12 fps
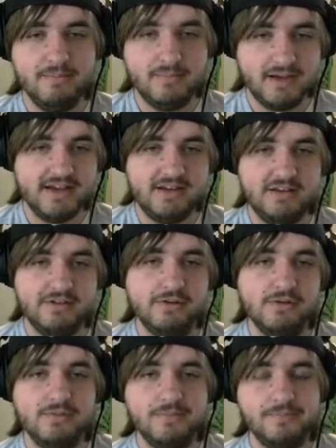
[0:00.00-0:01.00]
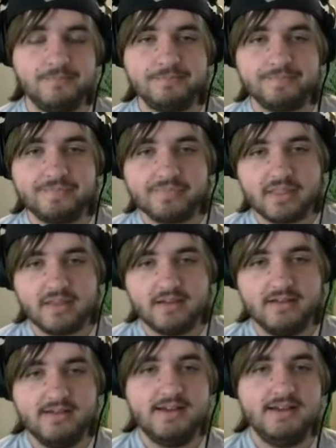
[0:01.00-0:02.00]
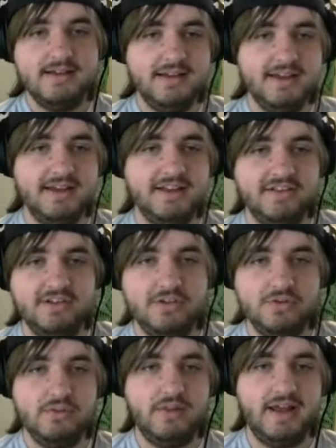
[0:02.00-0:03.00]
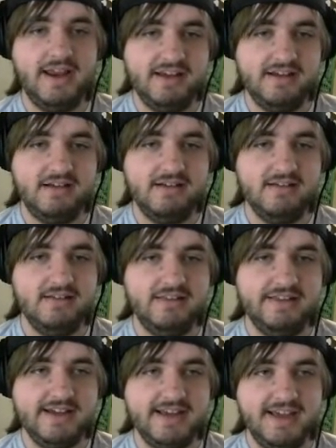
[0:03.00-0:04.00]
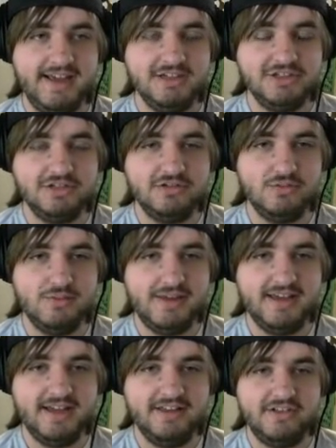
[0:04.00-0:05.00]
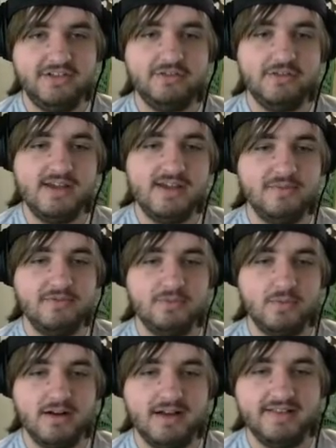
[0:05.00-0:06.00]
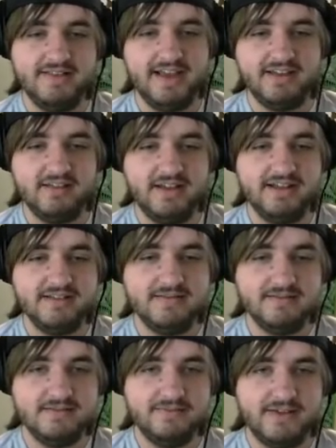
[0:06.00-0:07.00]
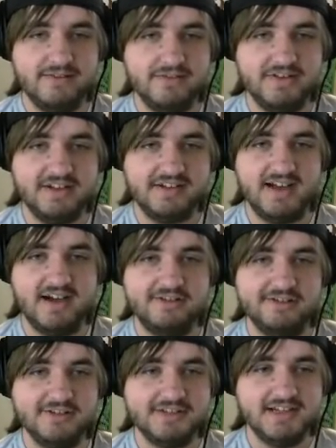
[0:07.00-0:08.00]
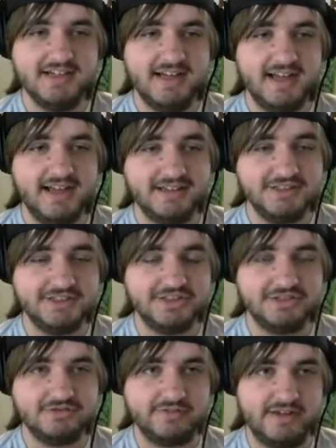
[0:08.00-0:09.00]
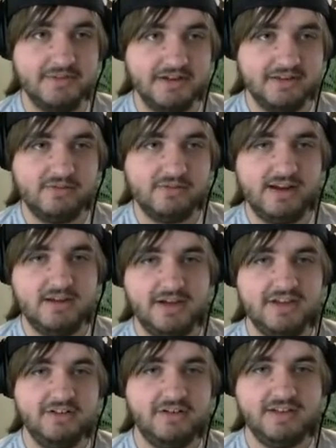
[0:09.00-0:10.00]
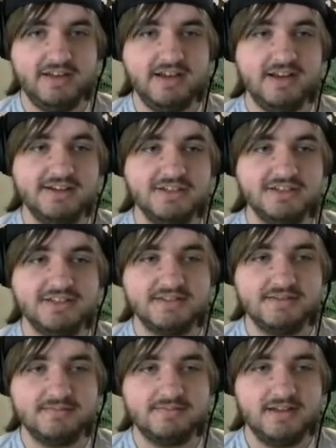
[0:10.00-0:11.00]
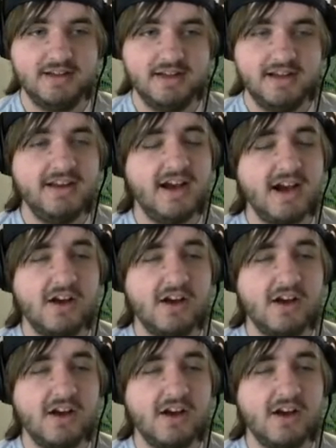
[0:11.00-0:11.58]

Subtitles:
might do is do like the occasional weekend stream where I take like 5 or 6 hours and just stream another randomizer seed and just not